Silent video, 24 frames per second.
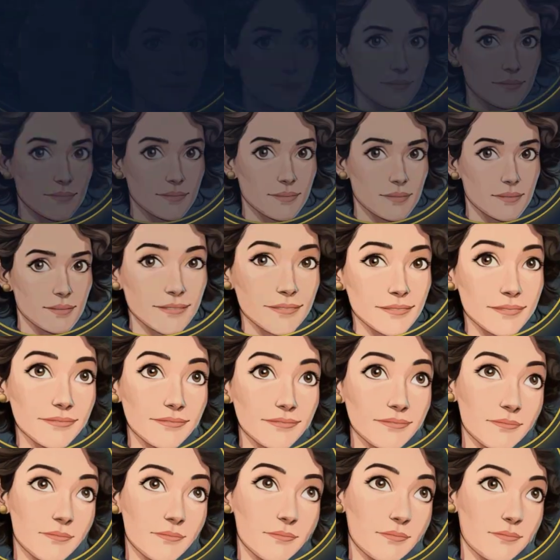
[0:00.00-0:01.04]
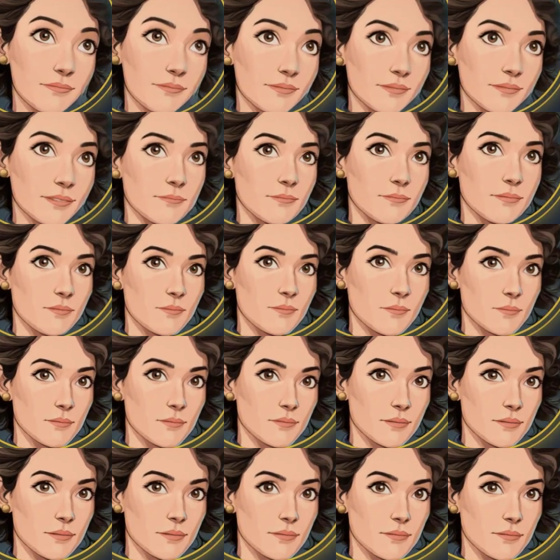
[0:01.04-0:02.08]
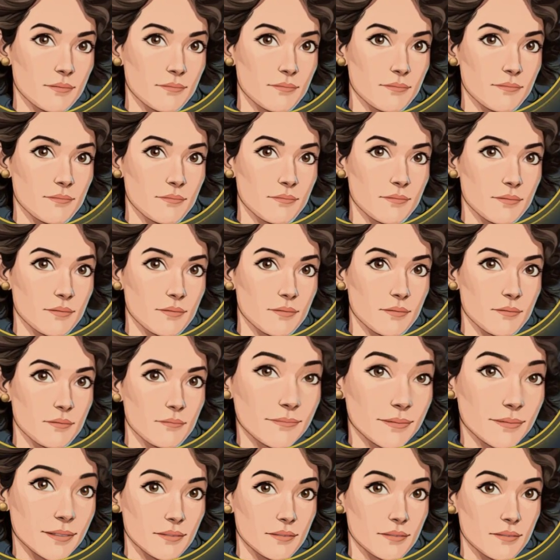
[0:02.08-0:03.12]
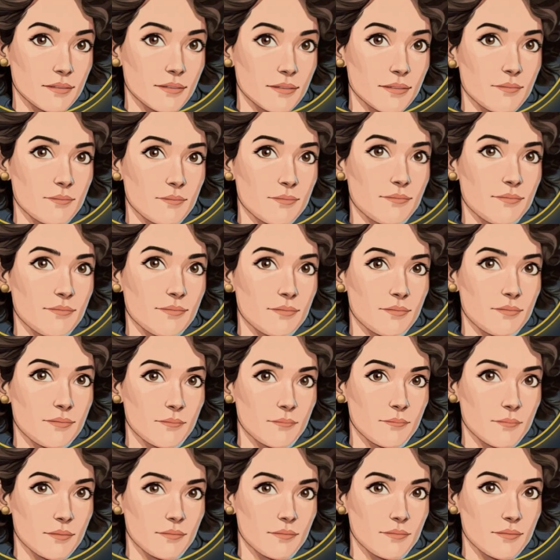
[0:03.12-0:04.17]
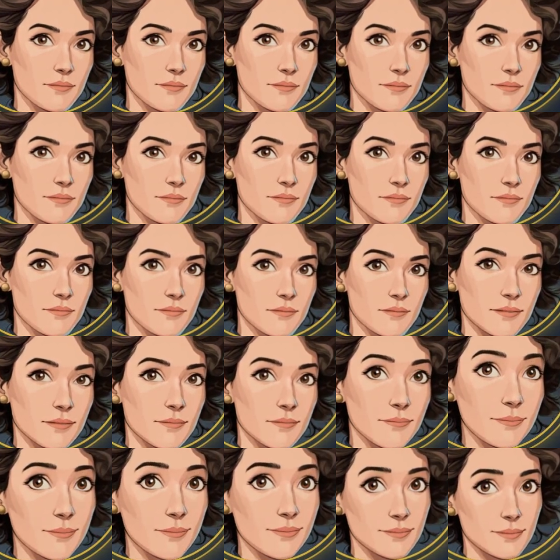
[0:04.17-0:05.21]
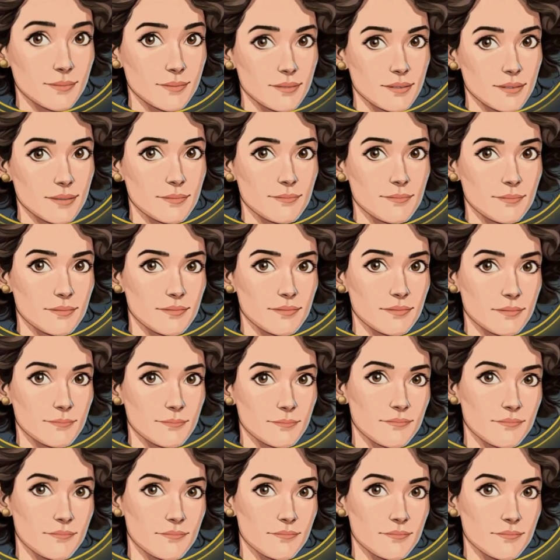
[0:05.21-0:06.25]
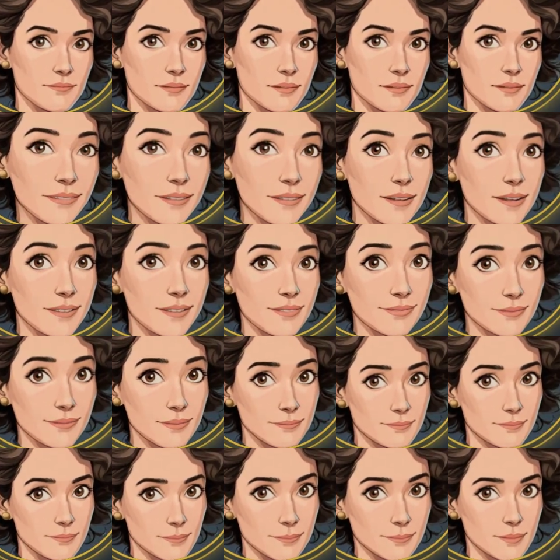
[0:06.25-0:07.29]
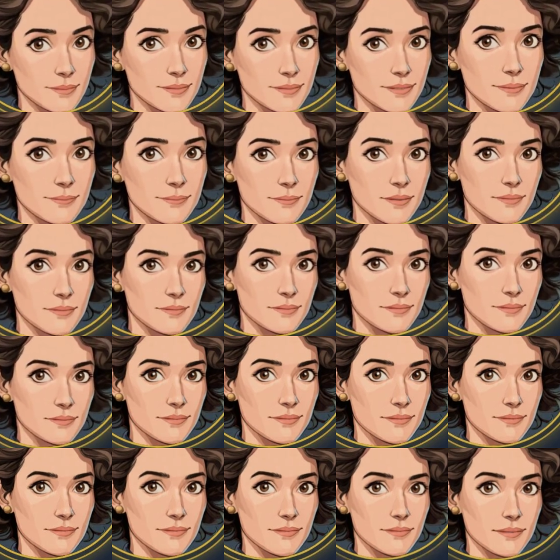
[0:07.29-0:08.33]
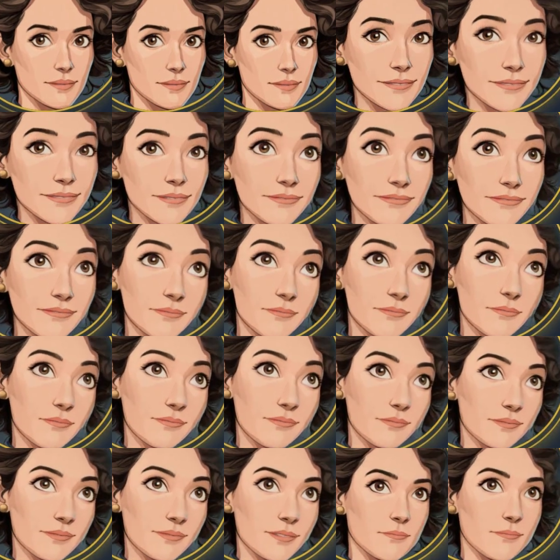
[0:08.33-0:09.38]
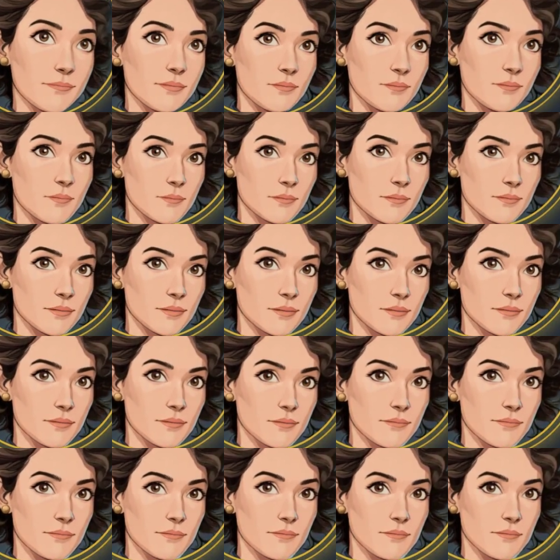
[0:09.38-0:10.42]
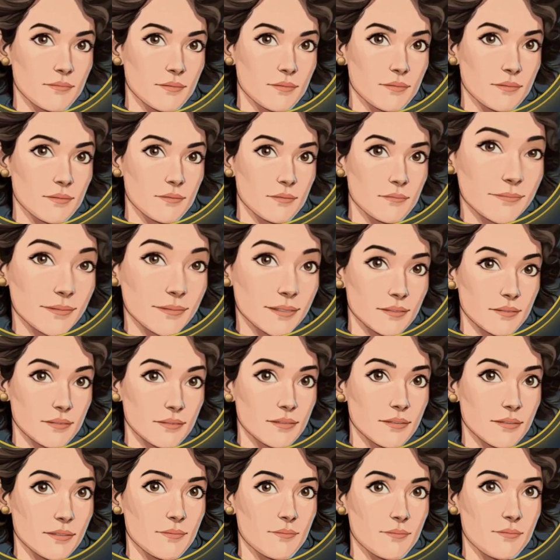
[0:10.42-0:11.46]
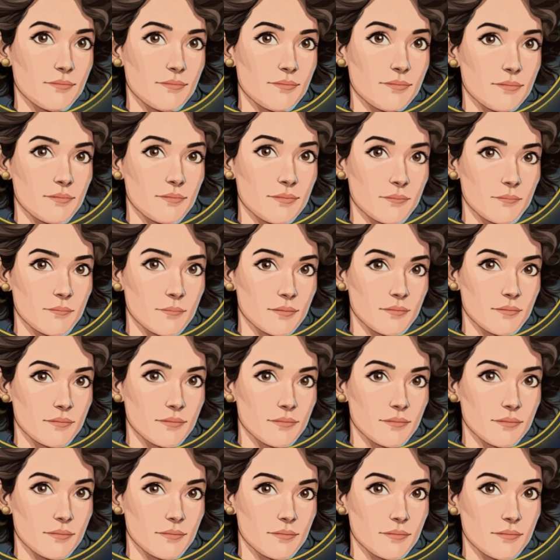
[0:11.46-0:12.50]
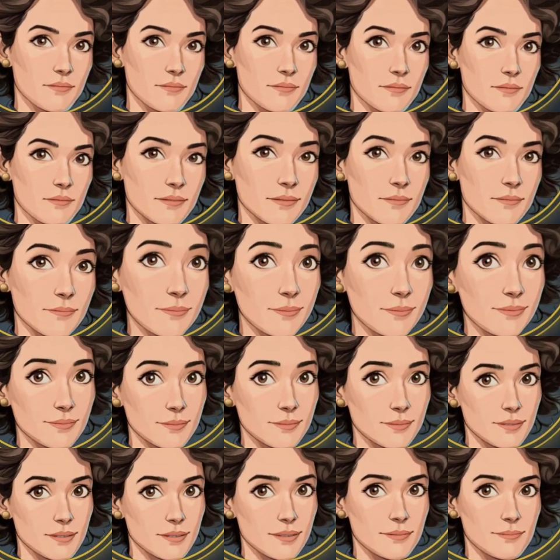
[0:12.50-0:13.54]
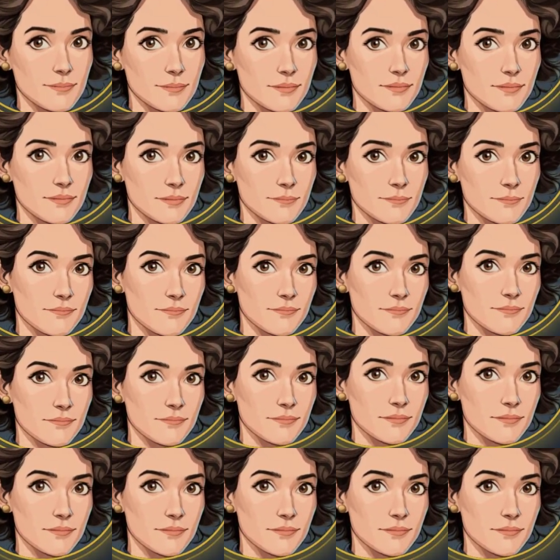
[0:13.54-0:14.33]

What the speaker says: Serverless architecture changes the game. No more server management. Instead, you use event triggers and API gateway. These tools automate infrastructure. Serverless functions handle the workload.